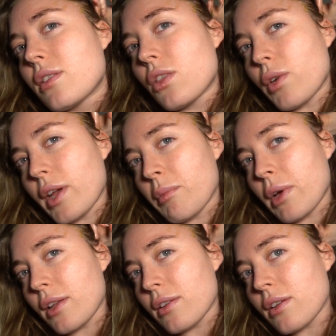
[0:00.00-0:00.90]
3
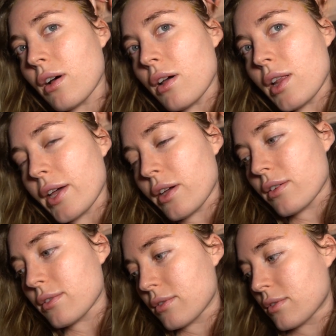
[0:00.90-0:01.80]
months. I'll like
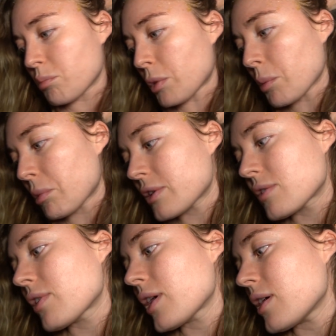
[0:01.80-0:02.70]

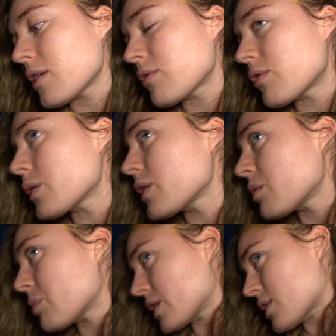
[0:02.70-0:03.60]
purposefully
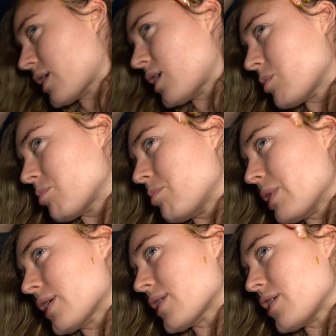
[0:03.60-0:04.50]
ruin my scalp
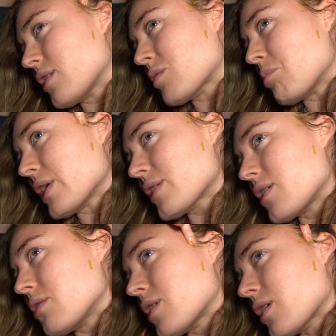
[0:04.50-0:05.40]
because I just
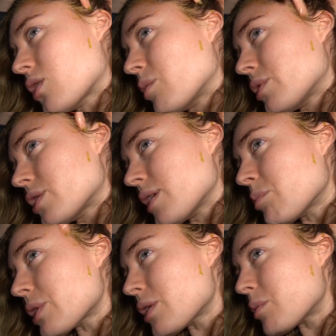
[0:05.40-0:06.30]
miss using normal
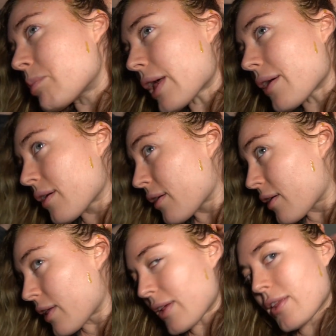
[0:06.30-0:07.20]
shampoo, but
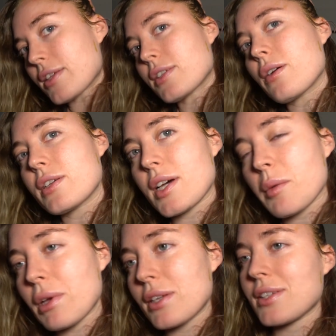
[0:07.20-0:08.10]
then this always
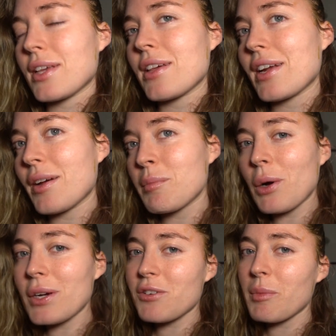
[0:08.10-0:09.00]
happens and then I am
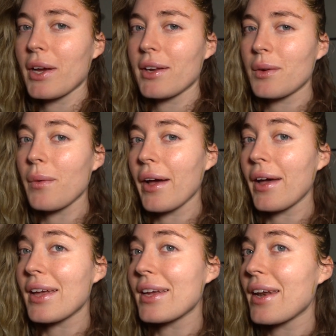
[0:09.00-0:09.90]
always reminded why
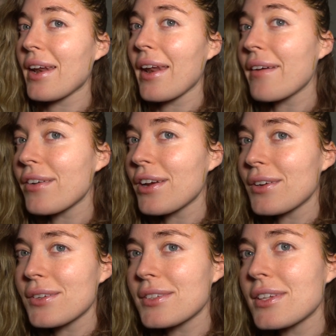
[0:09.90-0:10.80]
I can never
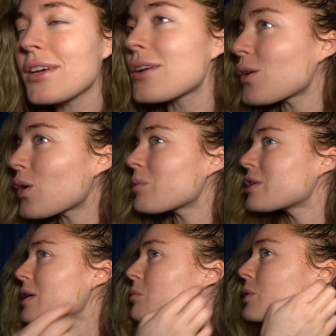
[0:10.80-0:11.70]
use normal
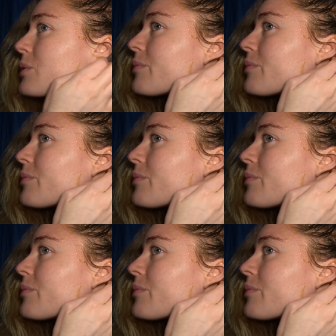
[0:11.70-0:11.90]
shampoo.